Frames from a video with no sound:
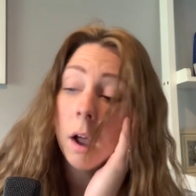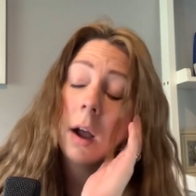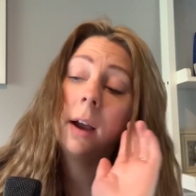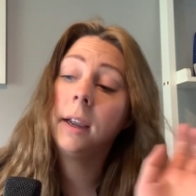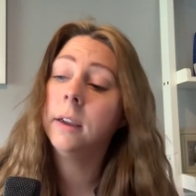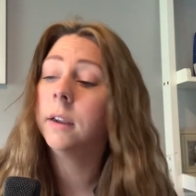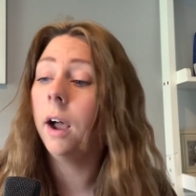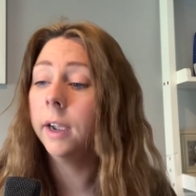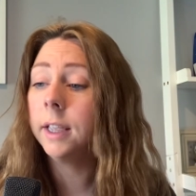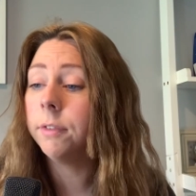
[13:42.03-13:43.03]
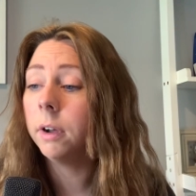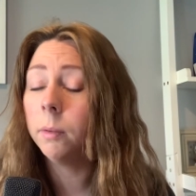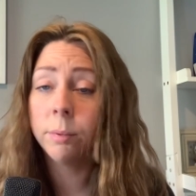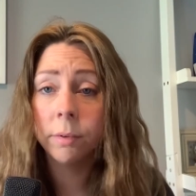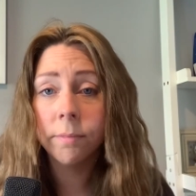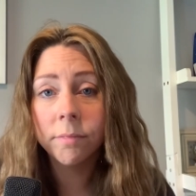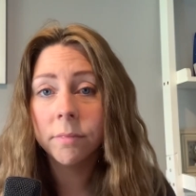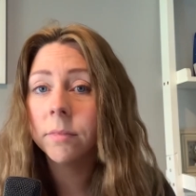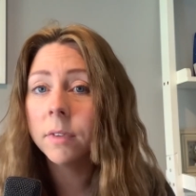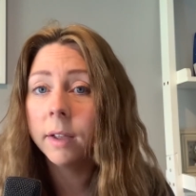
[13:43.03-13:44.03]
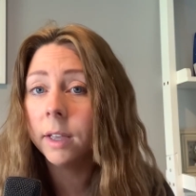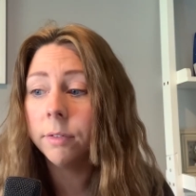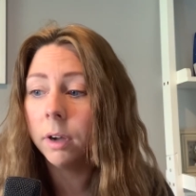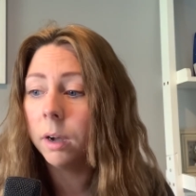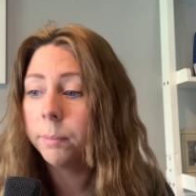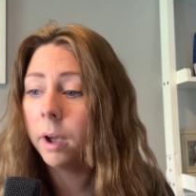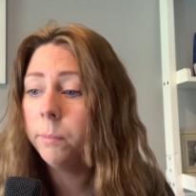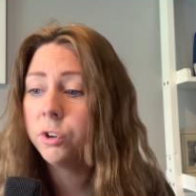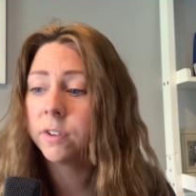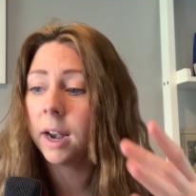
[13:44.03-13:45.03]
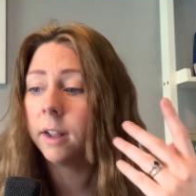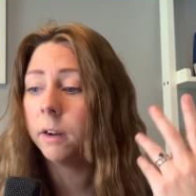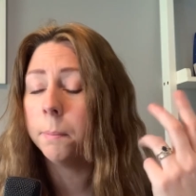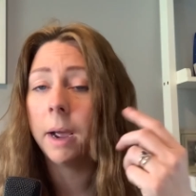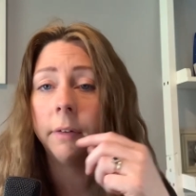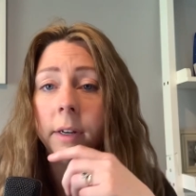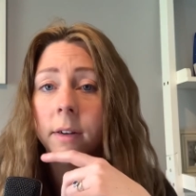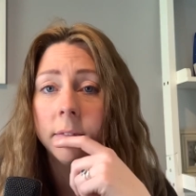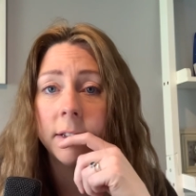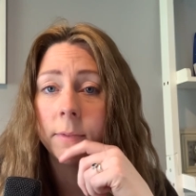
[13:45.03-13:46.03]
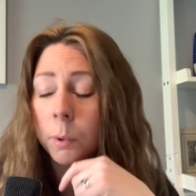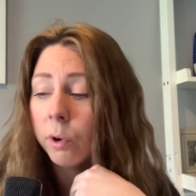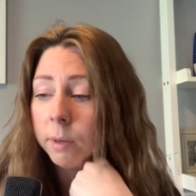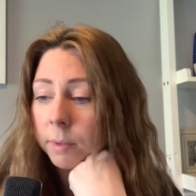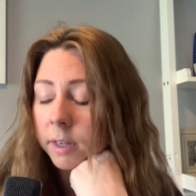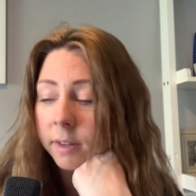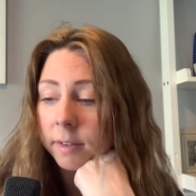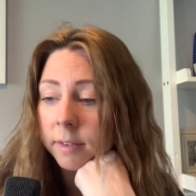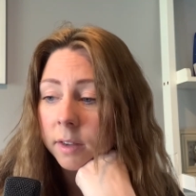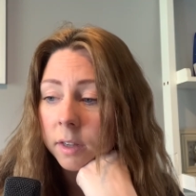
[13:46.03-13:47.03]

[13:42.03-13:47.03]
I I give up. I give up. I'm just glad I'm married at this point because